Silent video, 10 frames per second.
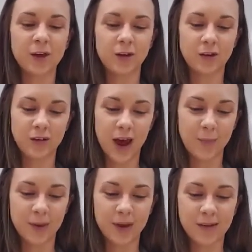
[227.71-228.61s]
you
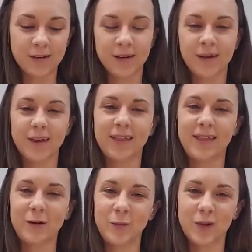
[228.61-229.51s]
tap it, and
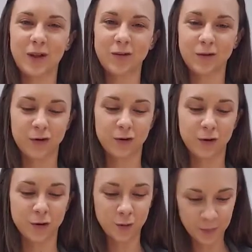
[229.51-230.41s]
then you place your
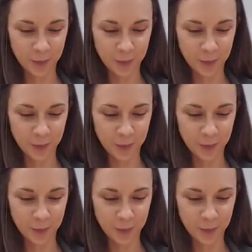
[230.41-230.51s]
screw.